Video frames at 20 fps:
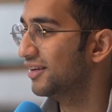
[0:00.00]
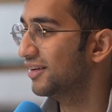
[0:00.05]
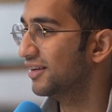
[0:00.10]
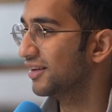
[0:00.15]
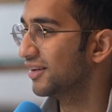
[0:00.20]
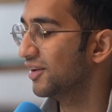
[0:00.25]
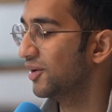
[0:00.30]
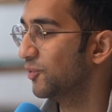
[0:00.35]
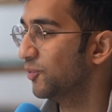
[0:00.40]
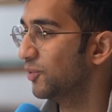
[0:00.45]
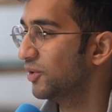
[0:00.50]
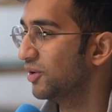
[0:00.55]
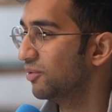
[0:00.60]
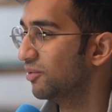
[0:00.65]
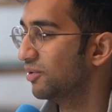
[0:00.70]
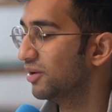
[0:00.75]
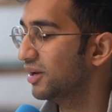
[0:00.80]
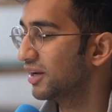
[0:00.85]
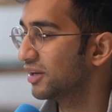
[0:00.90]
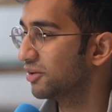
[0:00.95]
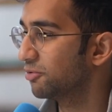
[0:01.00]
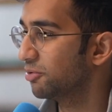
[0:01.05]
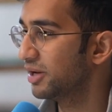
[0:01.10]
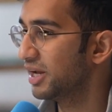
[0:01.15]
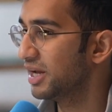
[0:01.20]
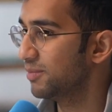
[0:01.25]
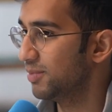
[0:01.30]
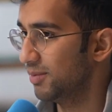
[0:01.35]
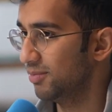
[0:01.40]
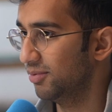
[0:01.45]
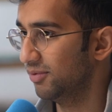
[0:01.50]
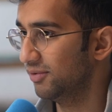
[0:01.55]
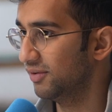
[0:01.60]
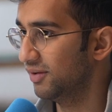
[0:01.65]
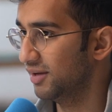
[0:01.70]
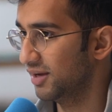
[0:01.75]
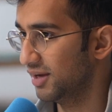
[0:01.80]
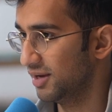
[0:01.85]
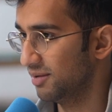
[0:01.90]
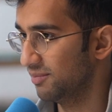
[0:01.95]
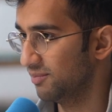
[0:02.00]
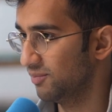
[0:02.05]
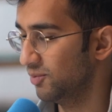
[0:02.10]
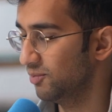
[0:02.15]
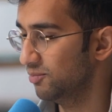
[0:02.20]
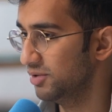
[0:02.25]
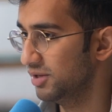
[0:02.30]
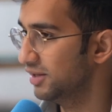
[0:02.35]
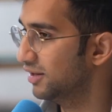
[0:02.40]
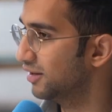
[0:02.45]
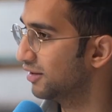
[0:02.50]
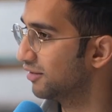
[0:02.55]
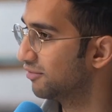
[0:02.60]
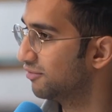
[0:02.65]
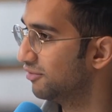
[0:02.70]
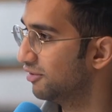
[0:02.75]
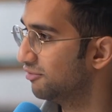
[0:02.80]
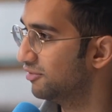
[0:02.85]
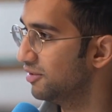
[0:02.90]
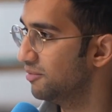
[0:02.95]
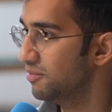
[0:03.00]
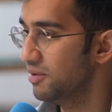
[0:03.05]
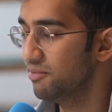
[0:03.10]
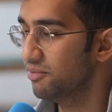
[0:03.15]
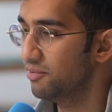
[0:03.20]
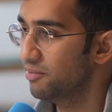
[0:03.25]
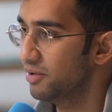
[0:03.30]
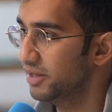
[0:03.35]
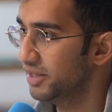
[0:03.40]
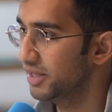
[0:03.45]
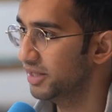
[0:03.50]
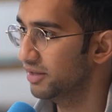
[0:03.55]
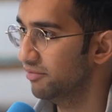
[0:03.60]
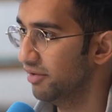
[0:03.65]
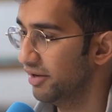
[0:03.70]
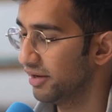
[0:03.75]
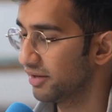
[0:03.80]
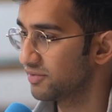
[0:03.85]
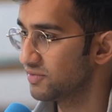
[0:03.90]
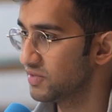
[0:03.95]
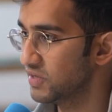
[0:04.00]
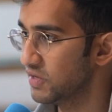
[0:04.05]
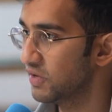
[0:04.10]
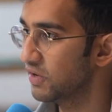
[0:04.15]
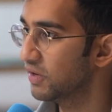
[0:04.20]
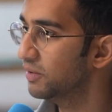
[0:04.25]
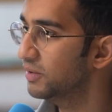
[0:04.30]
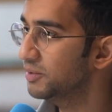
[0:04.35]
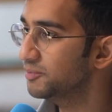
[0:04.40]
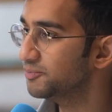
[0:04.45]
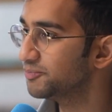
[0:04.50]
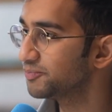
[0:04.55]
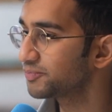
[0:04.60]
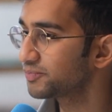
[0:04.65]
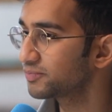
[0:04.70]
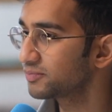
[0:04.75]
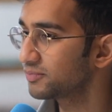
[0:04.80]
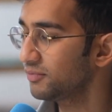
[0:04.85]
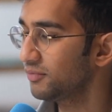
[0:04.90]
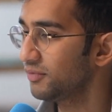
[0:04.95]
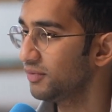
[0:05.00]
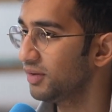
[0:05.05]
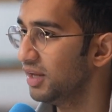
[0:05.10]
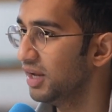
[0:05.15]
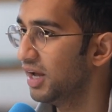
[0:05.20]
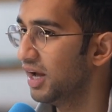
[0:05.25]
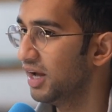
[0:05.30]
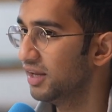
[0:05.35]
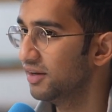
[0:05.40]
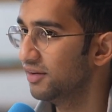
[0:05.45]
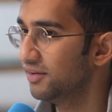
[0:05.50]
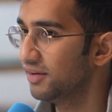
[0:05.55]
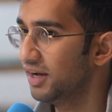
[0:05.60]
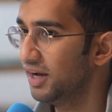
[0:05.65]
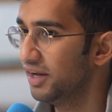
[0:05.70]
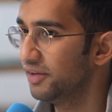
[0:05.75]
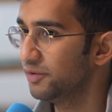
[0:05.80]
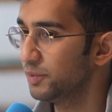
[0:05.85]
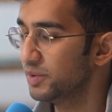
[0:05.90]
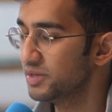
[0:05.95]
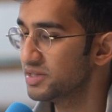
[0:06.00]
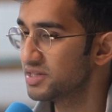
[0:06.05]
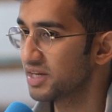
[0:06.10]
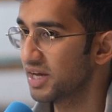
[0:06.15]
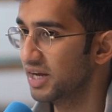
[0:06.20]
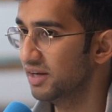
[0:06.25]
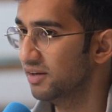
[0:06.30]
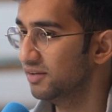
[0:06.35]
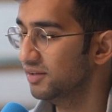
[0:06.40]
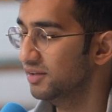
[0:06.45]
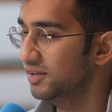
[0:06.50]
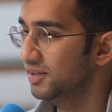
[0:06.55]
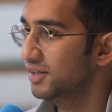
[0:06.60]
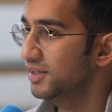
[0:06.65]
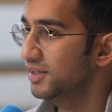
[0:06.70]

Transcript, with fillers: you know, we're like 28 people today. We'll be like 50 people by the end of next year. And as we scale,